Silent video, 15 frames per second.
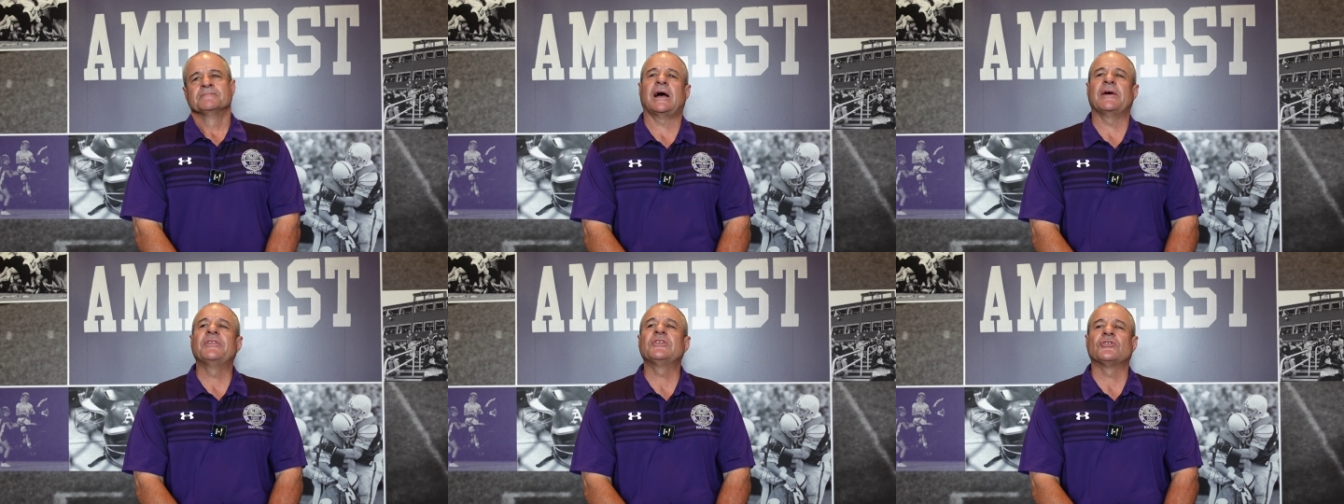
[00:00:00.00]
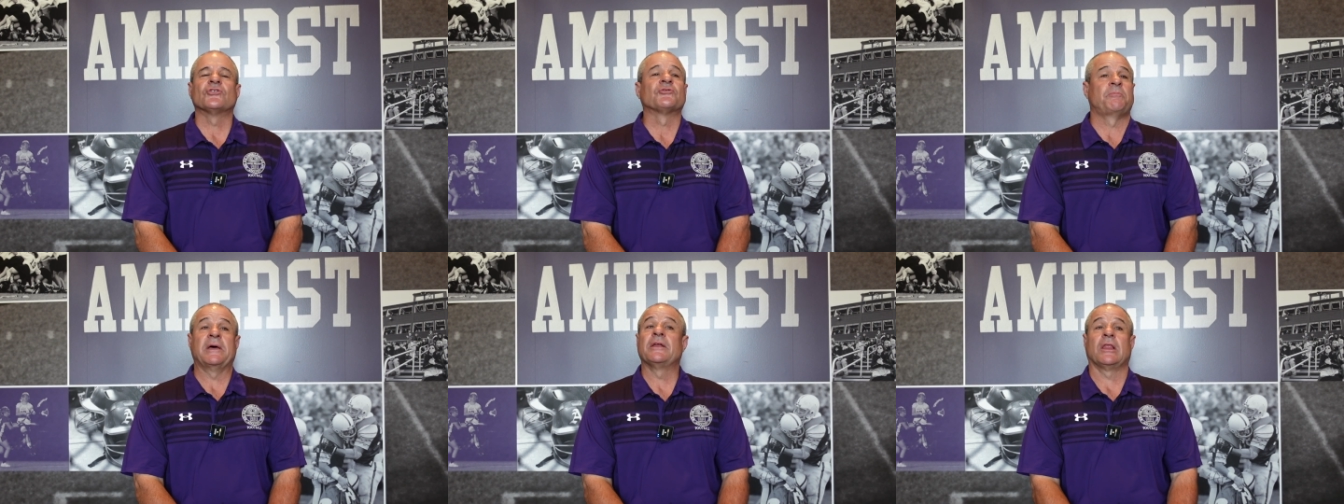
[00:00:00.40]
I think
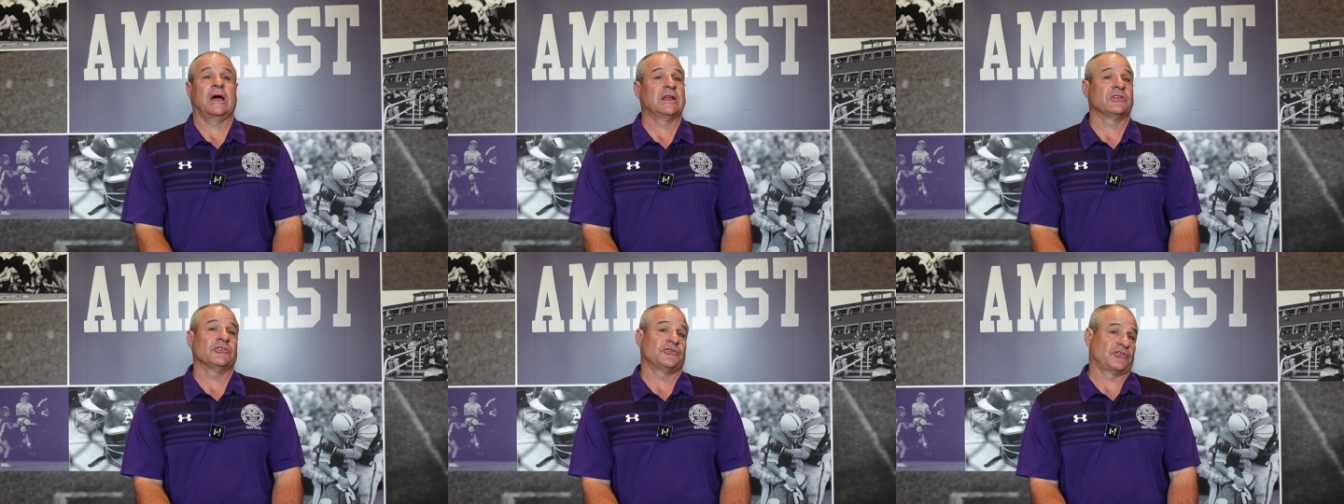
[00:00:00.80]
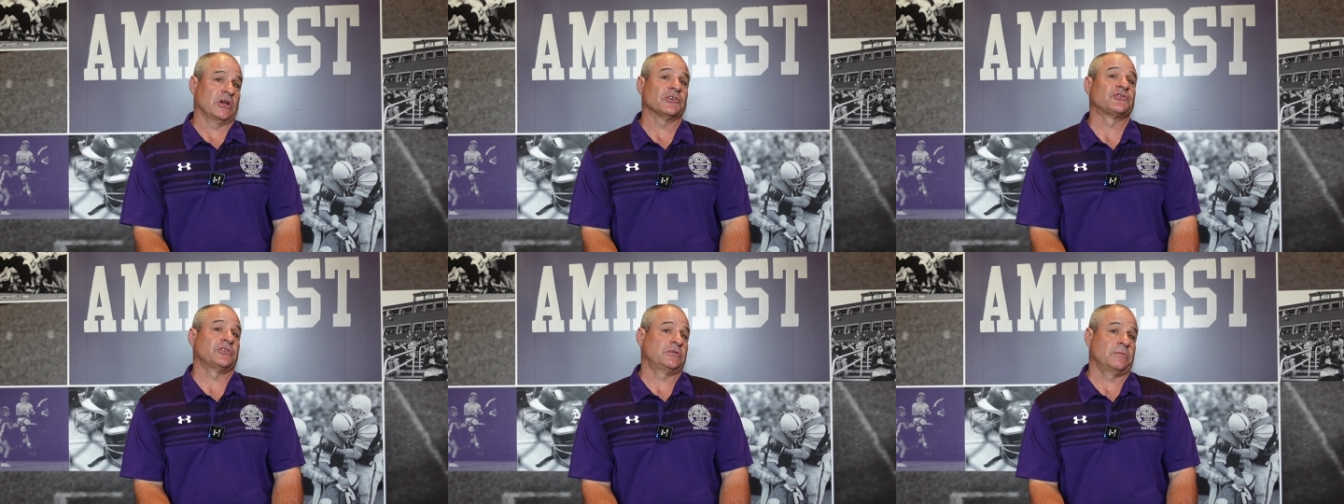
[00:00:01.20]
there's been a lot of
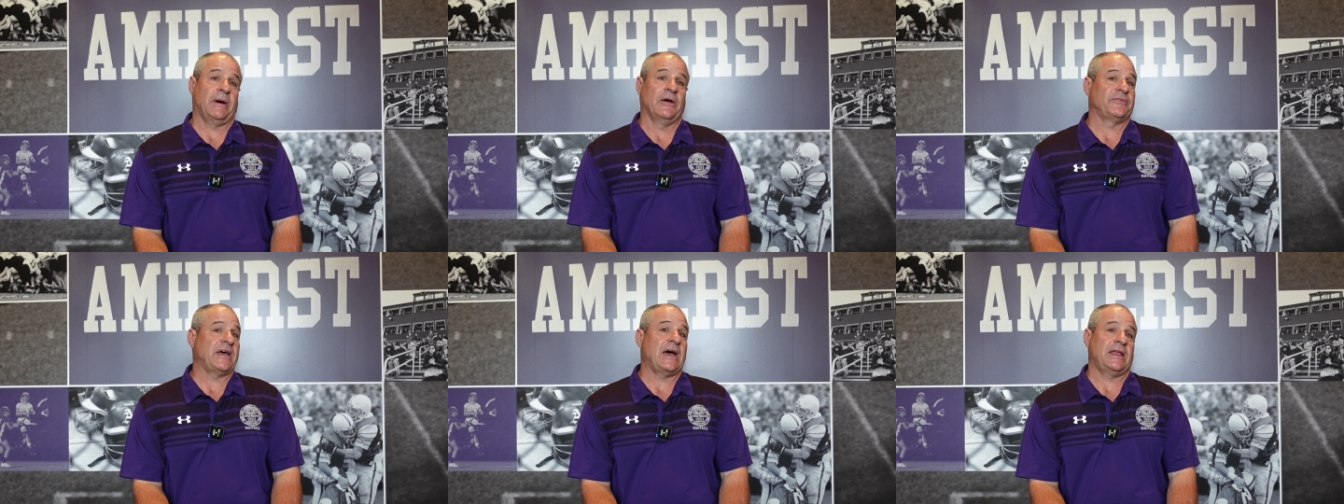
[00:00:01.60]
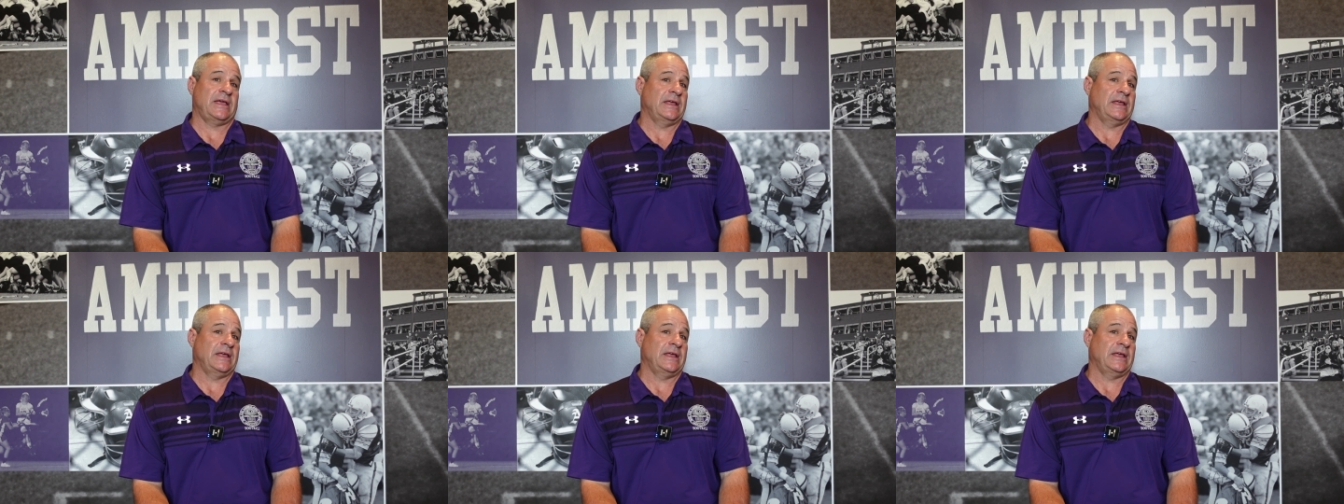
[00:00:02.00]
discussion about that,